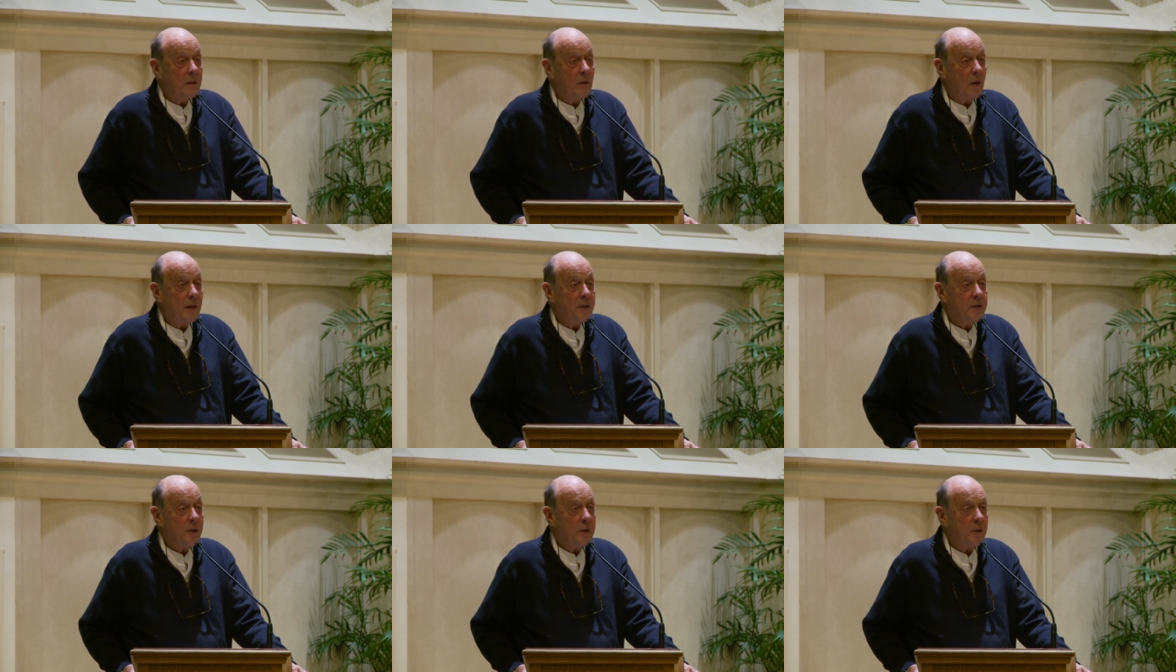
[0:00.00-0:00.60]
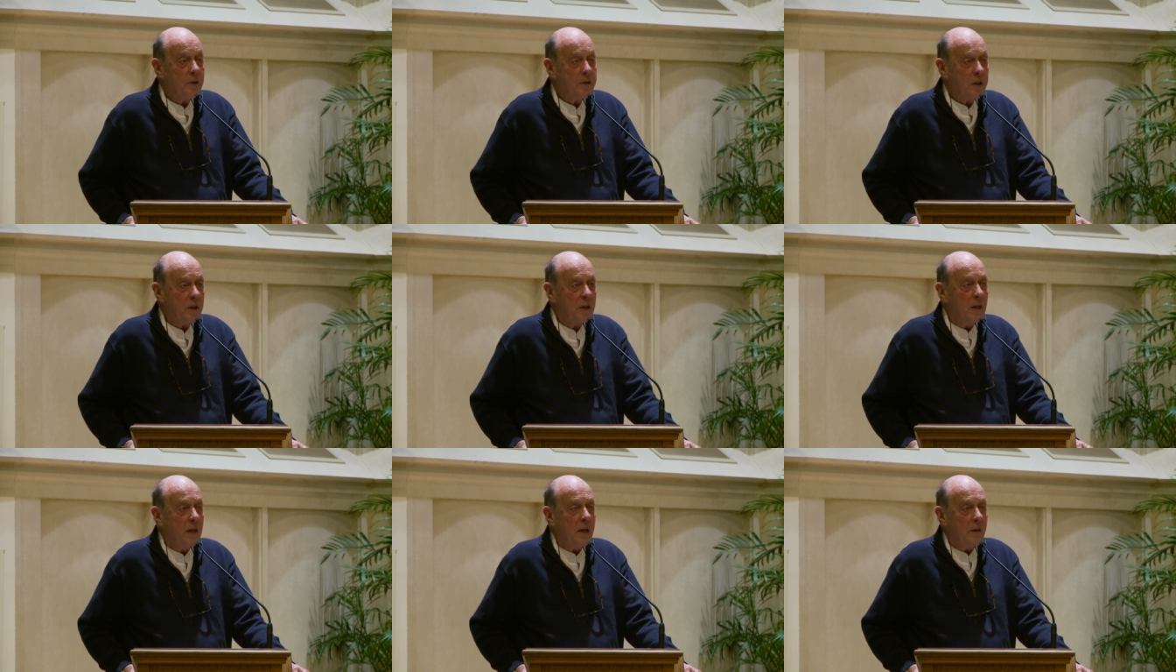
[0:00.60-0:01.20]
Right? So there's a,
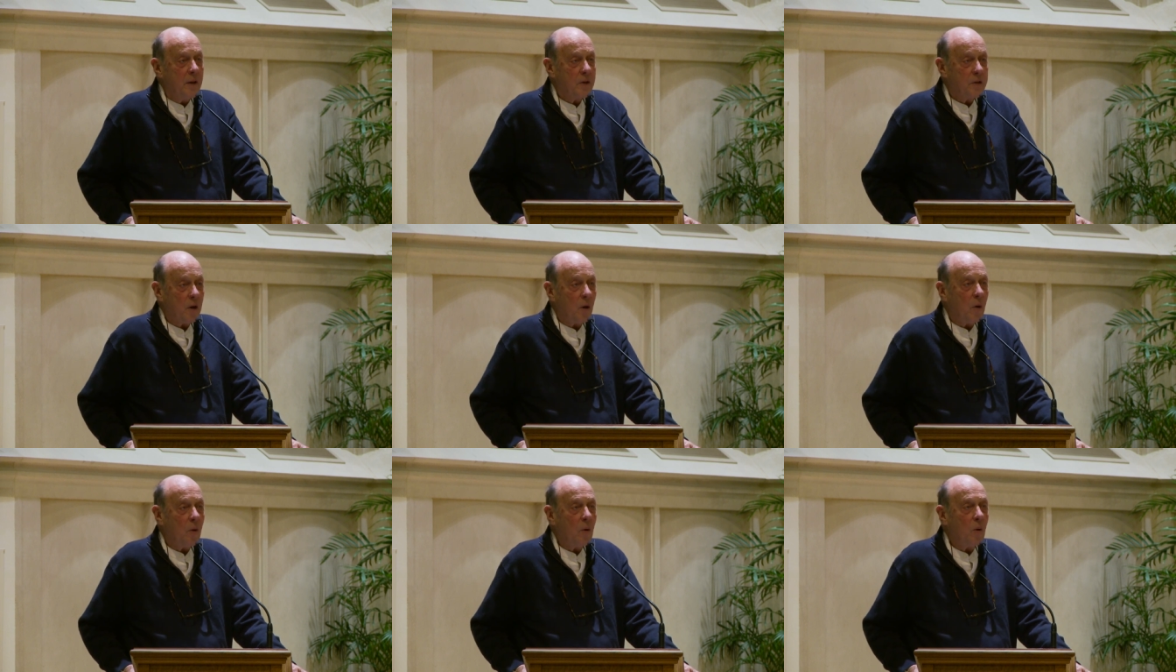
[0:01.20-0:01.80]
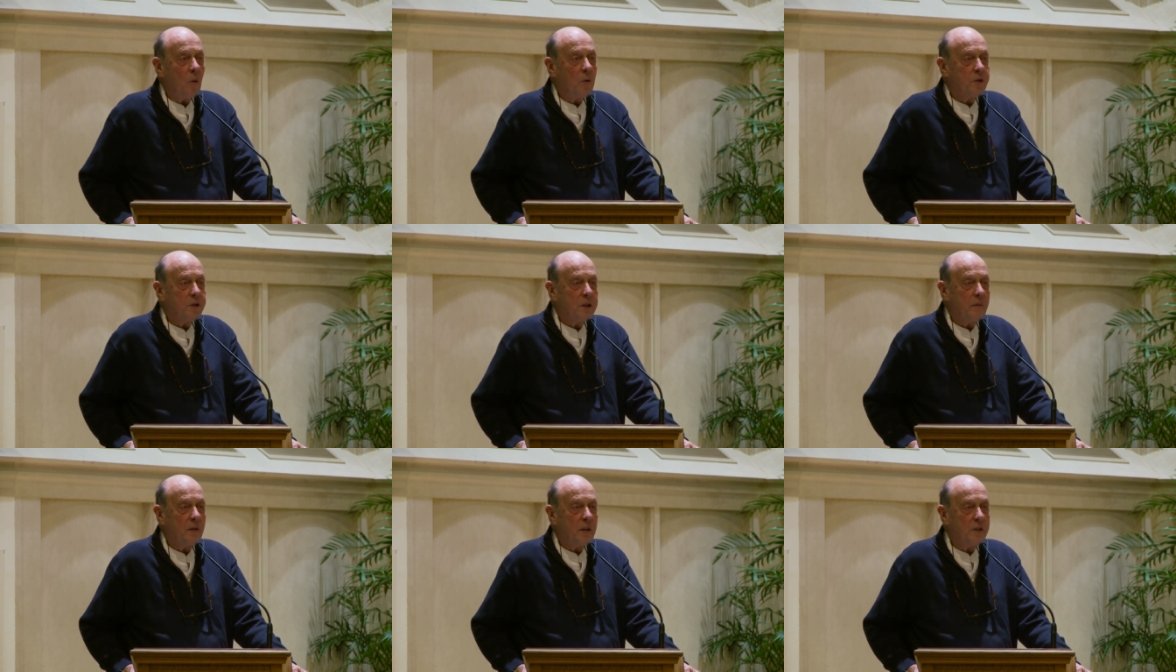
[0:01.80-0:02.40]
there's a whole
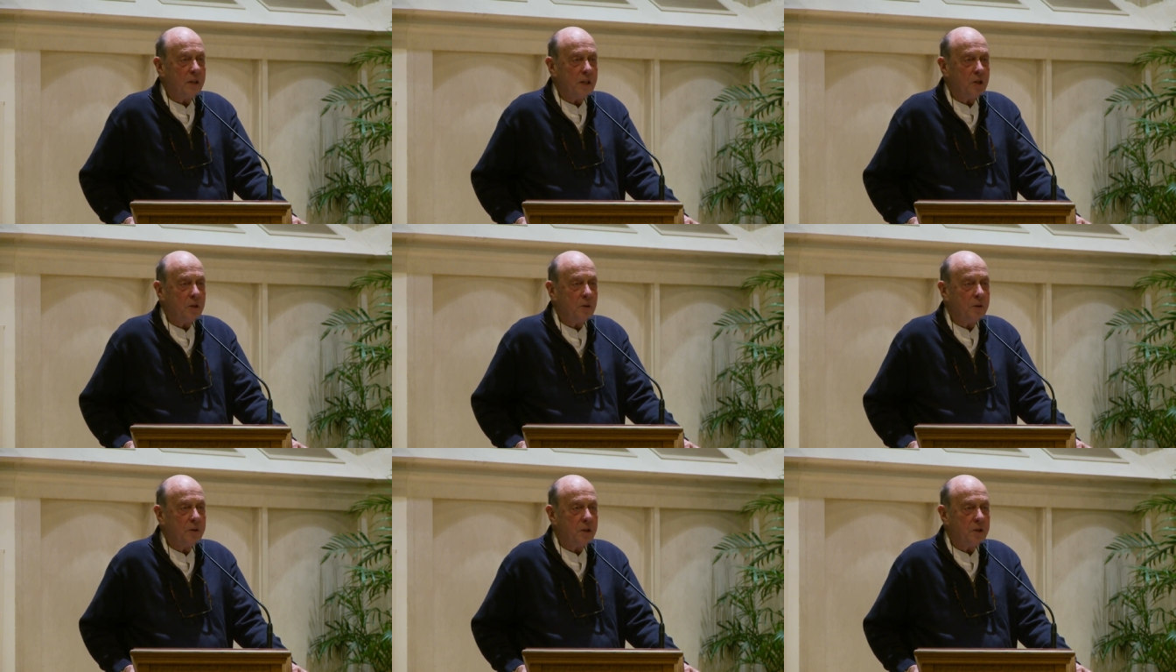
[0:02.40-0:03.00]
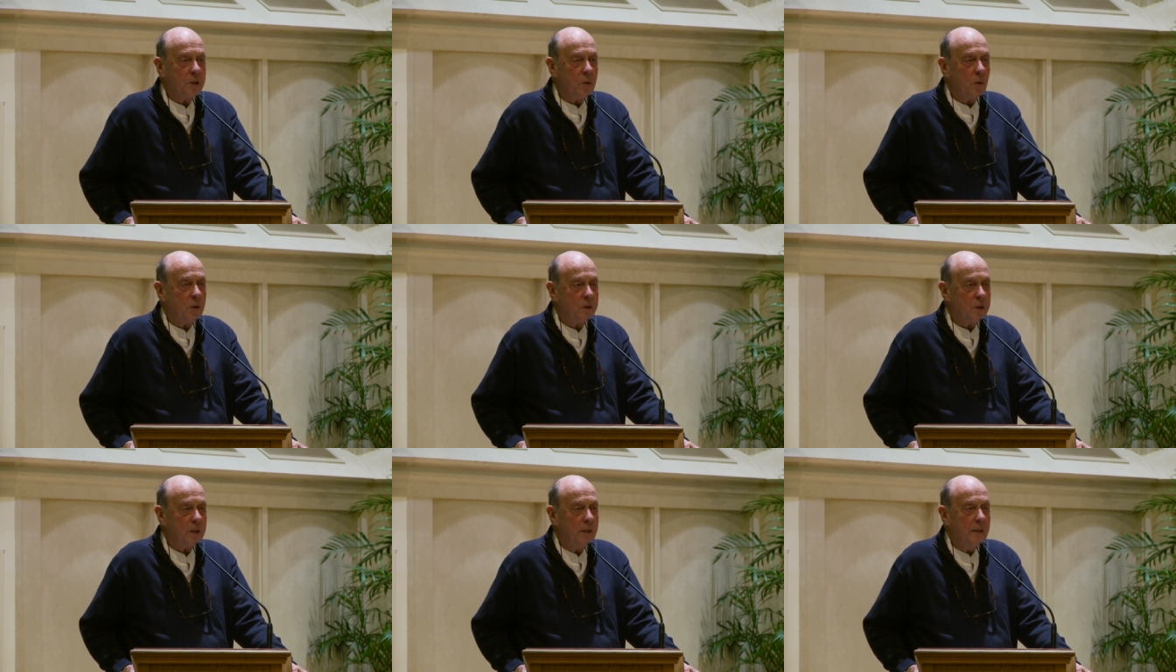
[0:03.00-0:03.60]
civilizational
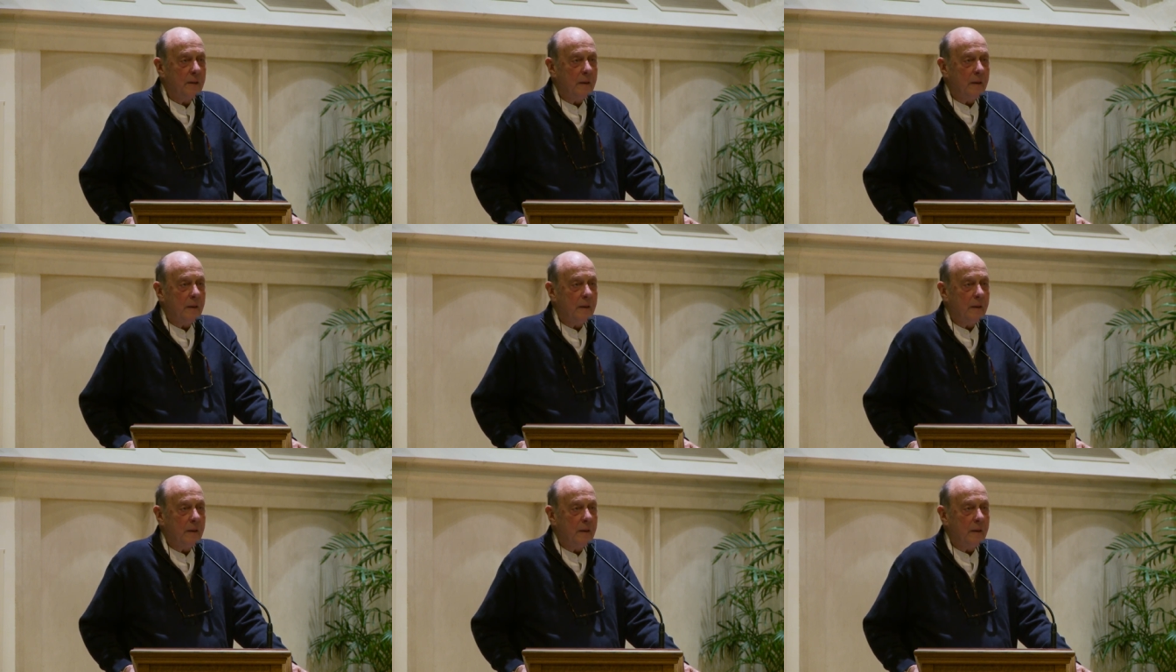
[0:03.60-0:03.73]
discourse